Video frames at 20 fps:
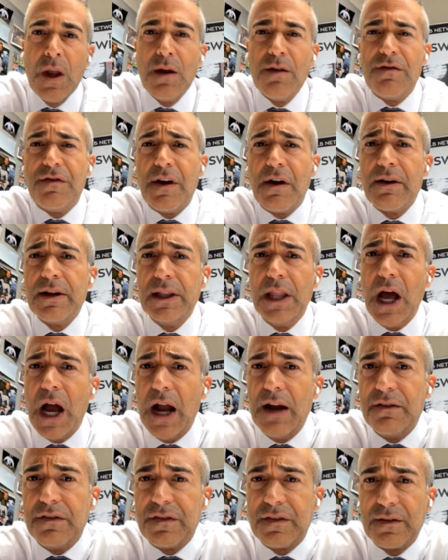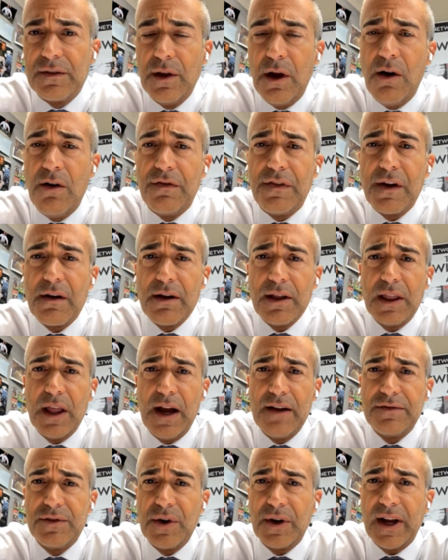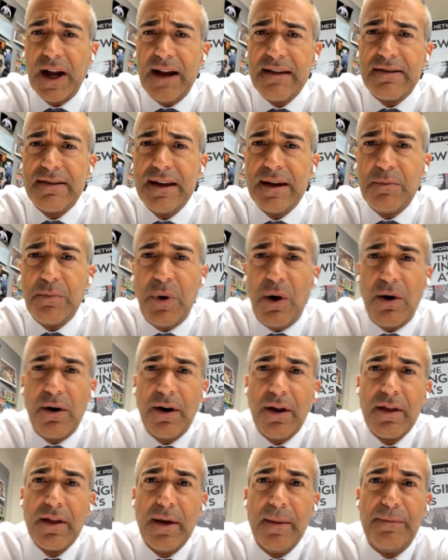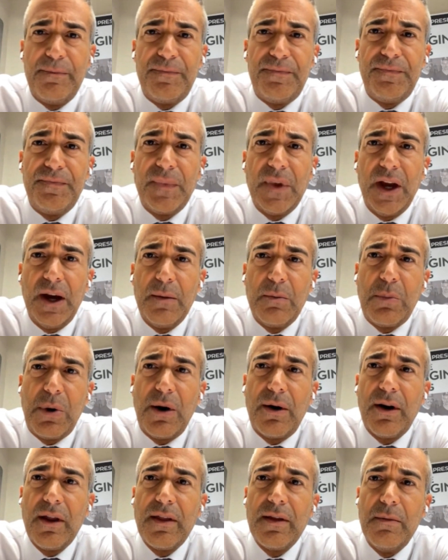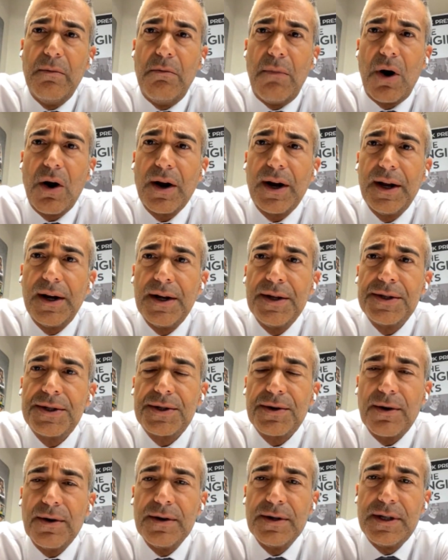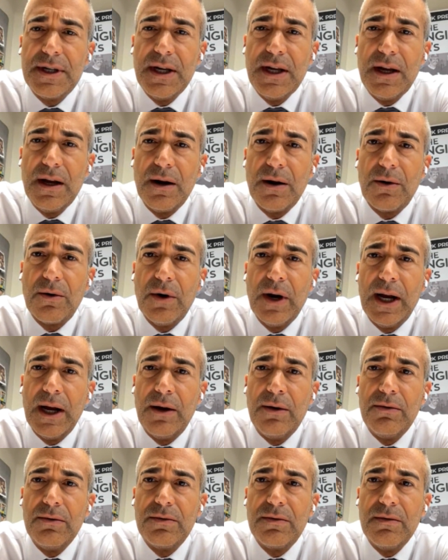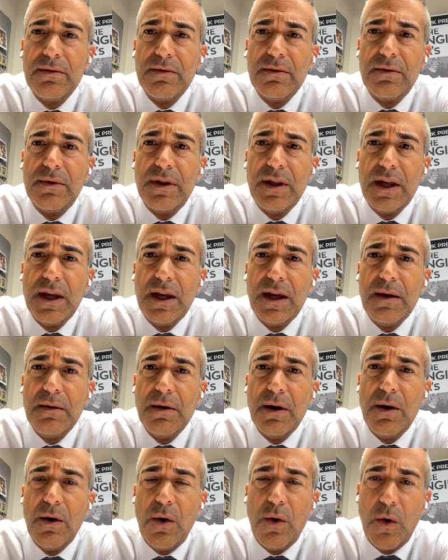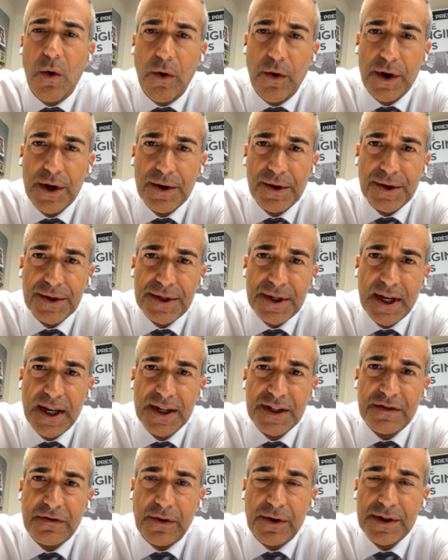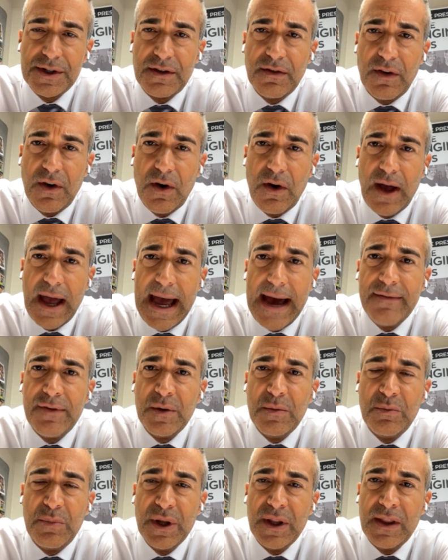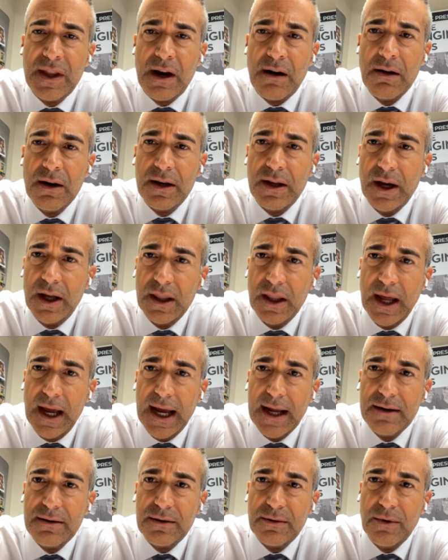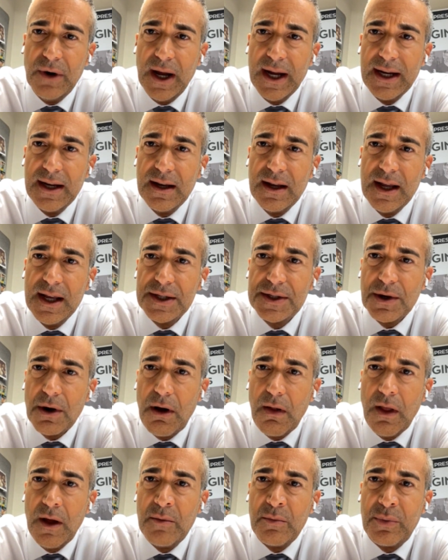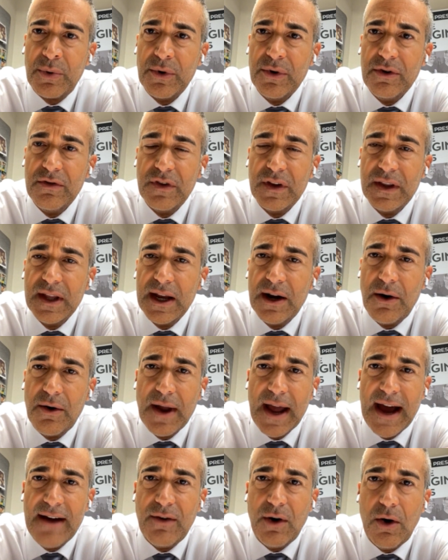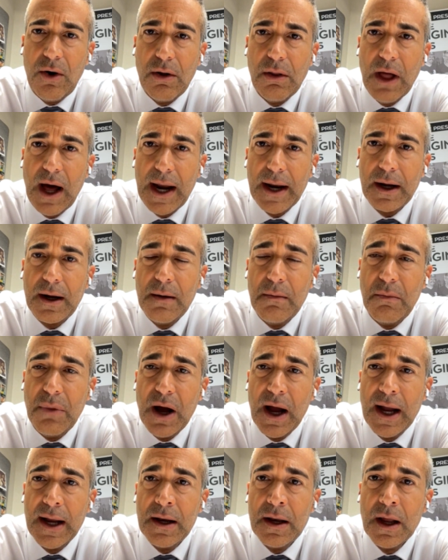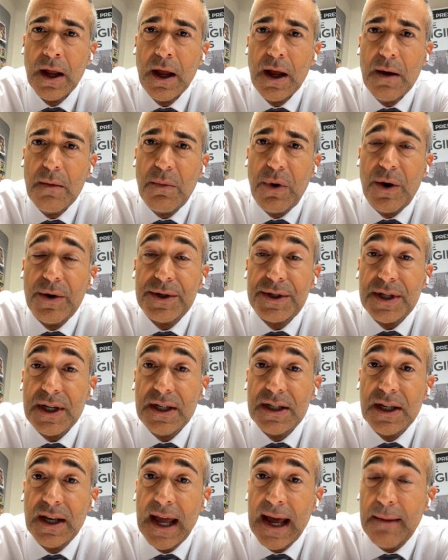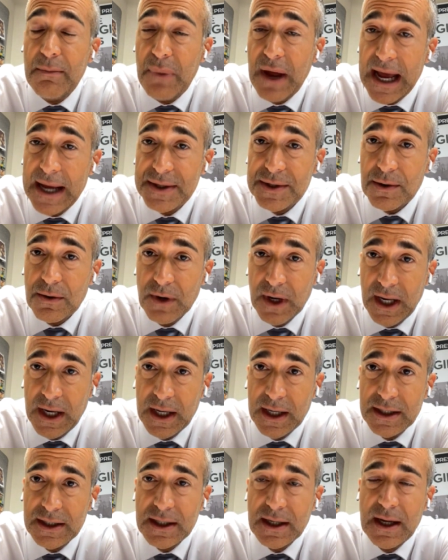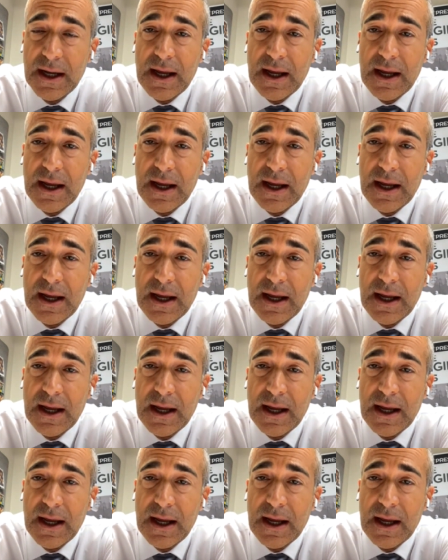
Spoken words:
Very live. No, very live. Look, I think part of the market uncertainty around the Orioles is, first of all, haven't been there and done that, right? It's all unproven. They don't have a whole lot of combined postseason at-bats or innings.